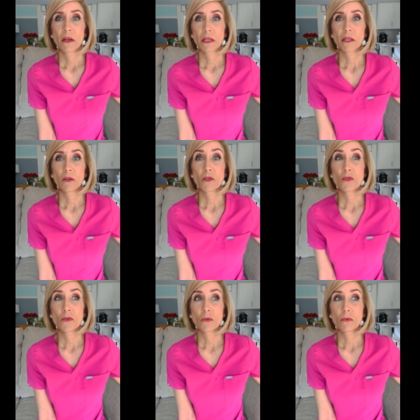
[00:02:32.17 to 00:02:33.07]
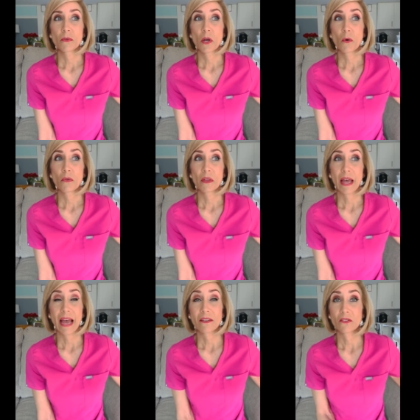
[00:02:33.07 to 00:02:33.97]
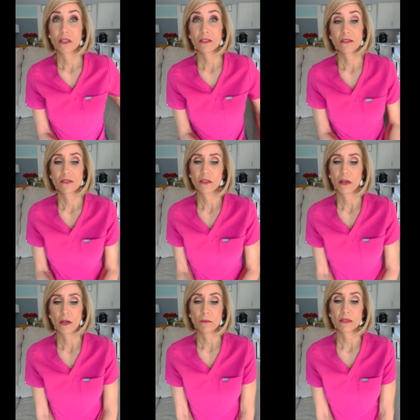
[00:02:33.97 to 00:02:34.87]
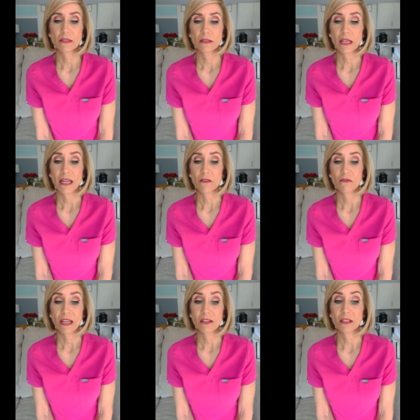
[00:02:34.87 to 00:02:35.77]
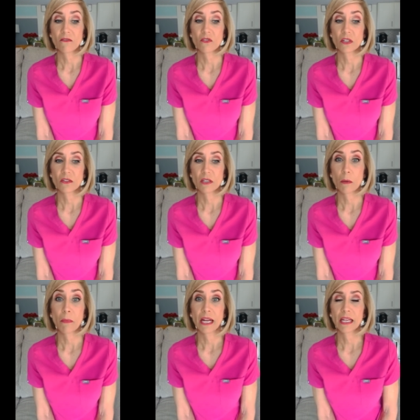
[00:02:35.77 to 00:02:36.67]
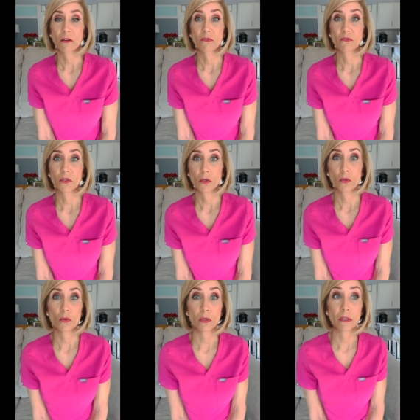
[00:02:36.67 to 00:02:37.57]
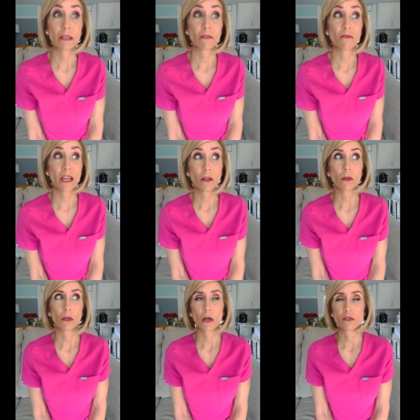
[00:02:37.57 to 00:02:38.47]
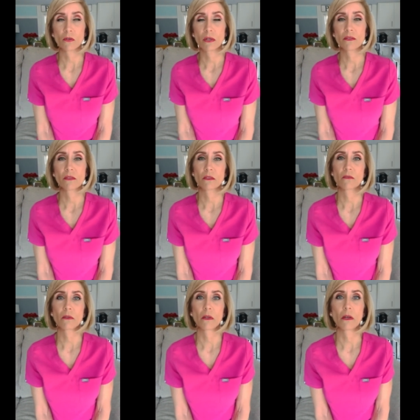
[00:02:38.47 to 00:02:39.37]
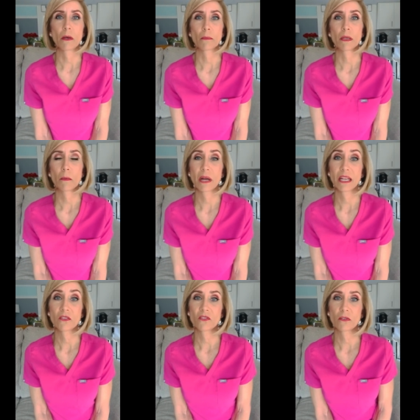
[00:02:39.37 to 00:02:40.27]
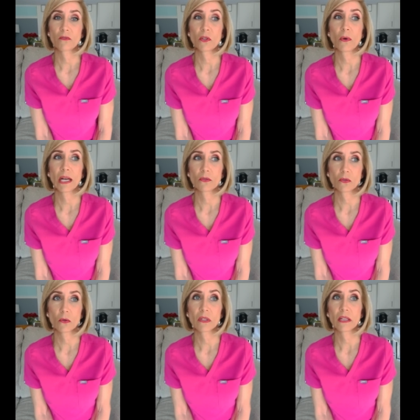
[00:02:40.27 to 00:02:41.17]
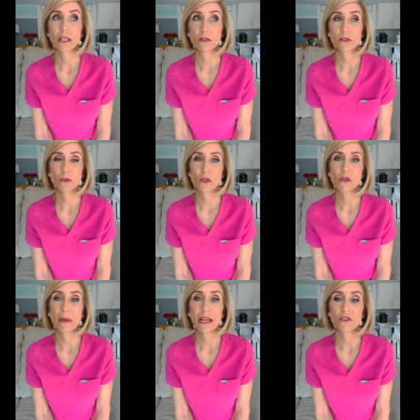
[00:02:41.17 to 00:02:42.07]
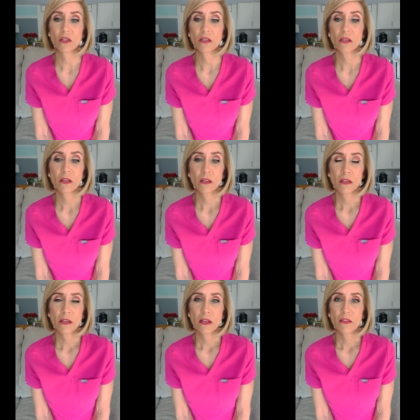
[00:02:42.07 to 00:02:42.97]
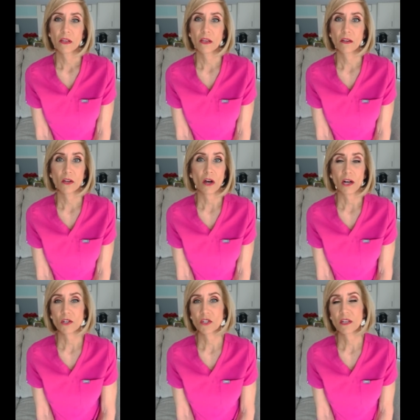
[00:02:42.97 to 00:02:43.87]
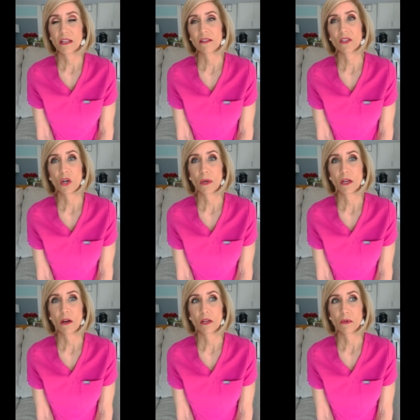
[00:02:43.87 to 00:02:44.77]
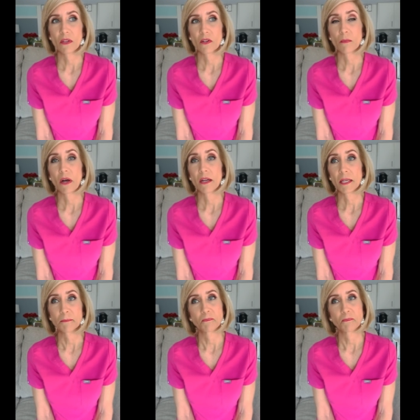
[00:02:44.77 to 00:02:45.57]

you know, you know the hazardous um, side effects of just combining a few, even fatal consequences of um, combining just a few household cleaners. So you can imagine the concoction that's going on within your body.